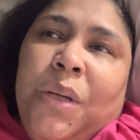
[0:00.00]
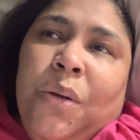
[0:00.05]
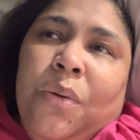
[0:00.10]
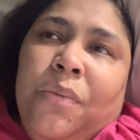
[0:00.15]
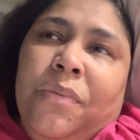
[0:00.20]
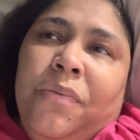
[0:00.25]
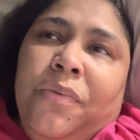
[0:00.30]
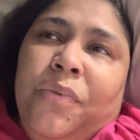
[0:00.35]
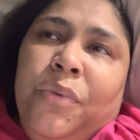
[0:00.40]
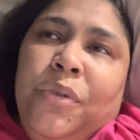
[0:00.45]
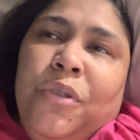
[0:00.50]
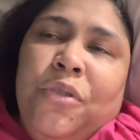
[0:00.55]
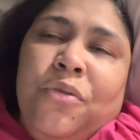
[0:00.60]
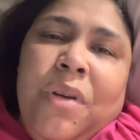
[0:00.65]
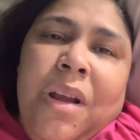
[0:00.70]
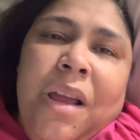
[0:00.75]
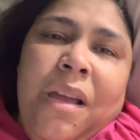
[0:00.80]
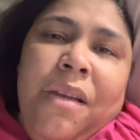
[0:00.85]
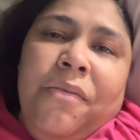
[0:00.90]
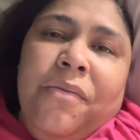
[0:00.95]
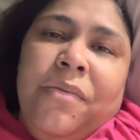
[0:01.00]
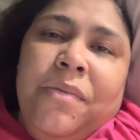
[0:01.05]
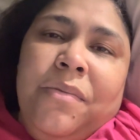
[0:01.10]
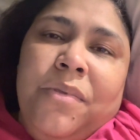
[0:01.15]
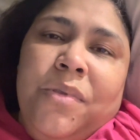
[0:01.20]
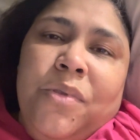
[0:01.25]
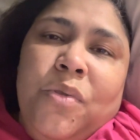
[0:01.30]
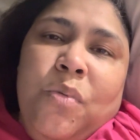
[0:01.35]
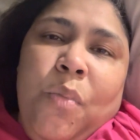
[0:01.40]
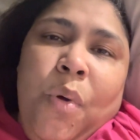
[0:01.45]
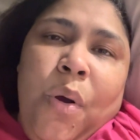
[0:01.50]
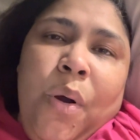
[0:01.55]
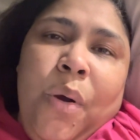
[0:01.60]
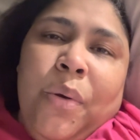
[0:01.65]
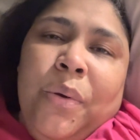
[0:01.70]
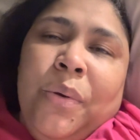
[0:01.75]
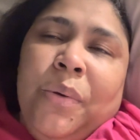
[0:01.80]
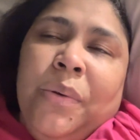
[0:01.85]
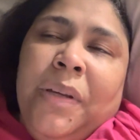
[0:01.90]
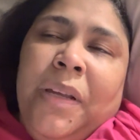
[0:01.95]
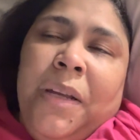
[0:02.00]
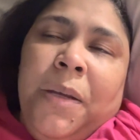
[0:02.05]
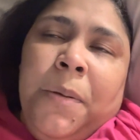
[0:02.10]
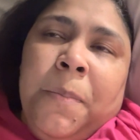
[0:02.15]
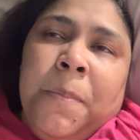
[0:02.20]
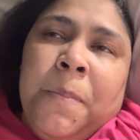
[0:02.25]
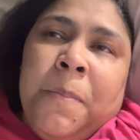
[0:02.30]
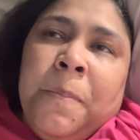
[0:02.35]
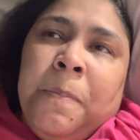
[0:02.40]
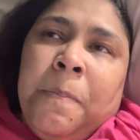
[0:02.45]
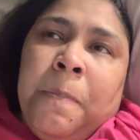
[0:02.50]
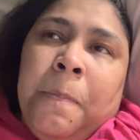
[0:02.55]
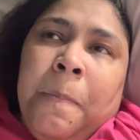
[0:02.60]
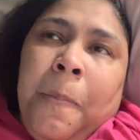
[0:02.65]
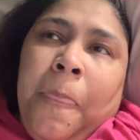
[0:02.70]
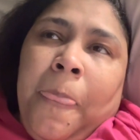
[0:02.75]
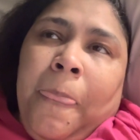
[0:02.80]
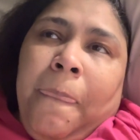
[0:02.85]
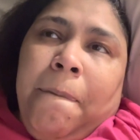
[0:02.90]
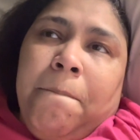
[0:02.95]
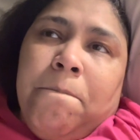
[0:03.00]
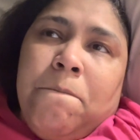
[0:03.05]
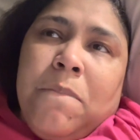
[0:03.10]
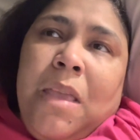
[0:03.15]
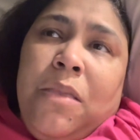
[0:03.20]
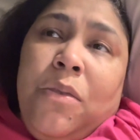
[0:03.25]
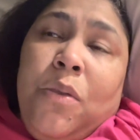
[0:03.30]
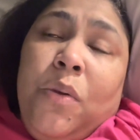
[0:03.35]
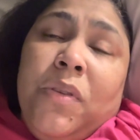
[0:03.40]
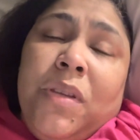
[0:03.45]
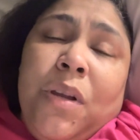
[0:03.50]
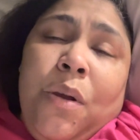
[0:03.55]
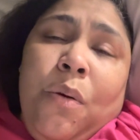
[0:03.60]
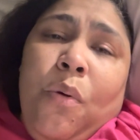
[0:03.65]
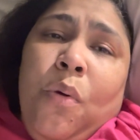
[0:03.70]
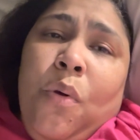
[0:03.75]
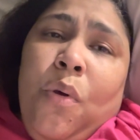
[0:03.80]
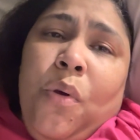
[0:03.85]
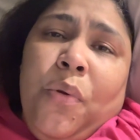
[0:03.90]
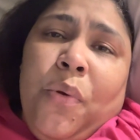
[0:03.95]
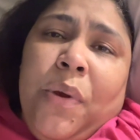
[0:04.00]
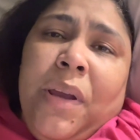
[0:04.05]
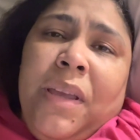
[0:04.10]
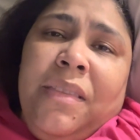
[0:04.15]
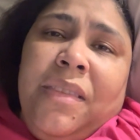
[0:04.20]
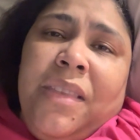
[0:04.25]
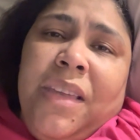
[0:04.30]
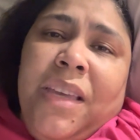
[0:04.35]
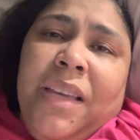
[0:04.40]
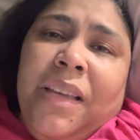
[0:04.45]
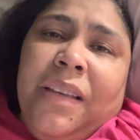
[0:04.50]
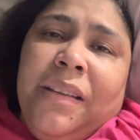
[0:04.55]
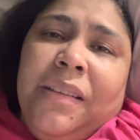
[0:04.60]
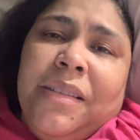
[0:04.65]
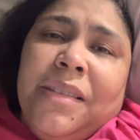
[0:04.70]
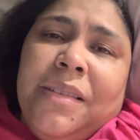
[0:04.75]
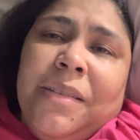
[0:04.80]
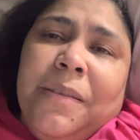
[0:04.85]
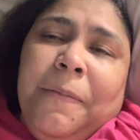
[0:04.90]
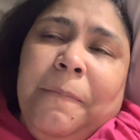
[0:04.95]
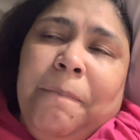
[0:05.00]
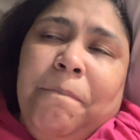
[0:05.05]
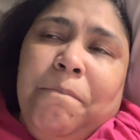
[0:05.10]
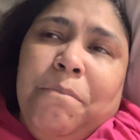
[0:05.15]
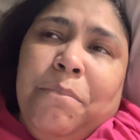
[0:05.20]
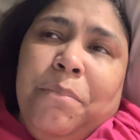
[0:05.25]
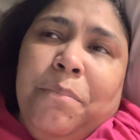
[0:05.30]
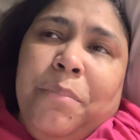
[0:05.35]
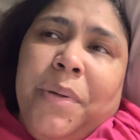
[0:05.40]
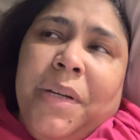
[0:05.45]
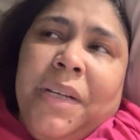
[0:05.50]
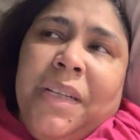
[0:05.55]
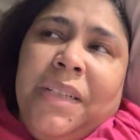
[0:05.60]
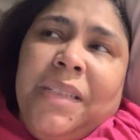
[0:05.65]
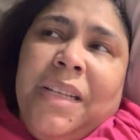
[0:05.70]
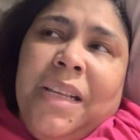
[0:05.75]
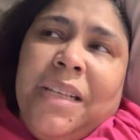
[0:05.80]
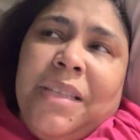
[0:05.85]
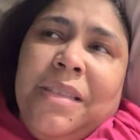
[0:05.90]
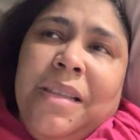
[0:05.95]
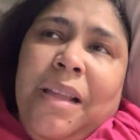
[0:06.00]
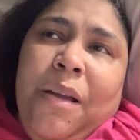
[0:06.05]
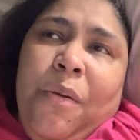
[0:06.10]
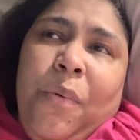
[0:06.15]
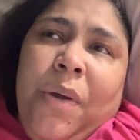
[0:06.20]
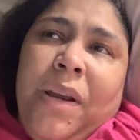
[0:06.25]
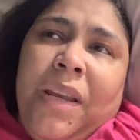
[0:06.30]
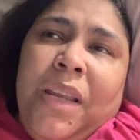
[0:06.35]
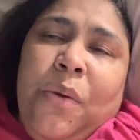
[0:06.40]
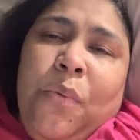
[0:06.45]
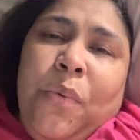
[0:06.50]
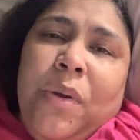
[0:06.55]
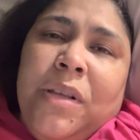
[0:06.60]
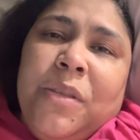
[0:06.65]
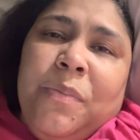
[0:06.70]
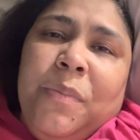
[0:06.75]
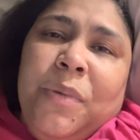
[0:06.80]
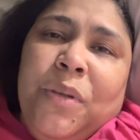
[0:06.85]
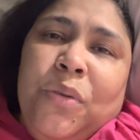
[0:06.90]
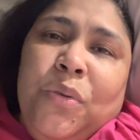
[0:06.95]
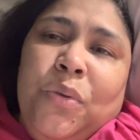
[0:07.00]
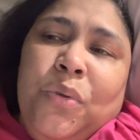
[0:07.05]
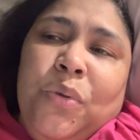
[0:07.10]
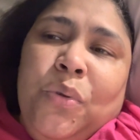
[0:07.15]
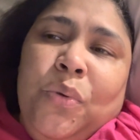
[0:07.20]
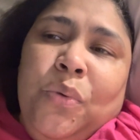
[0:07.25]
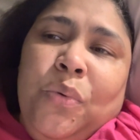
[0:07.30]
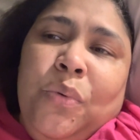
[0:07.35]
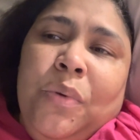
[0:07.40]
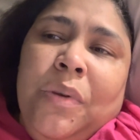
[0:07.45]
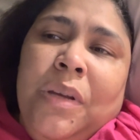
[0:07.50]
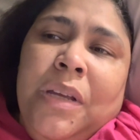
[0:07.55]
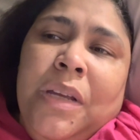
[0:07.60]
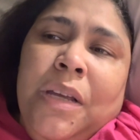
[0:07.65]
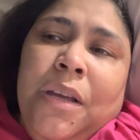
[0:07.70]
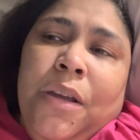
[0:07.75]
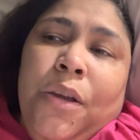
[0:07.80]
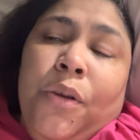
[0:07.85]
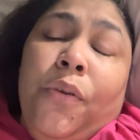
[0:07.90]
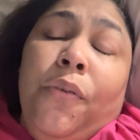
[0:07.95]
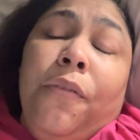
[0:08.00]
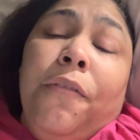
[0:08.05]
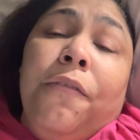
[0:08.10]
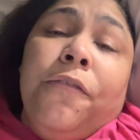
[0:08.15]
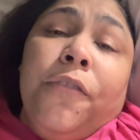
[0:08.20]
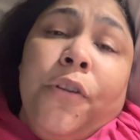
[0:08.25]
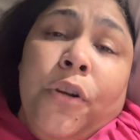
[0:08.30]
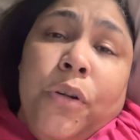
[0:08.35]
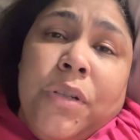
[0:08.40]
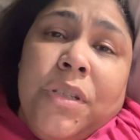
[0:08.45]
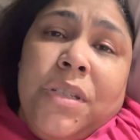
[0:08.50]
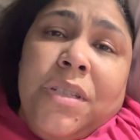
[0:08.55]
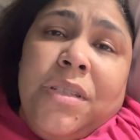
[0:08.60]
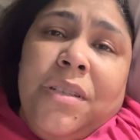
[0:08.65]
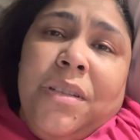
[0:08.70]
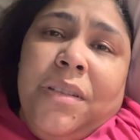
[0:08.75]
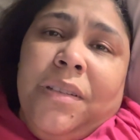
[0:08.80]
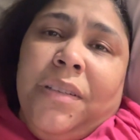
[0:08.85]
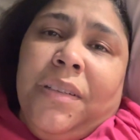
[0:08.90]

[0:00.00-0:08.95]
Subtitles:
food drive tomorrow, and those are all great things, but that's not what he wants me to do first.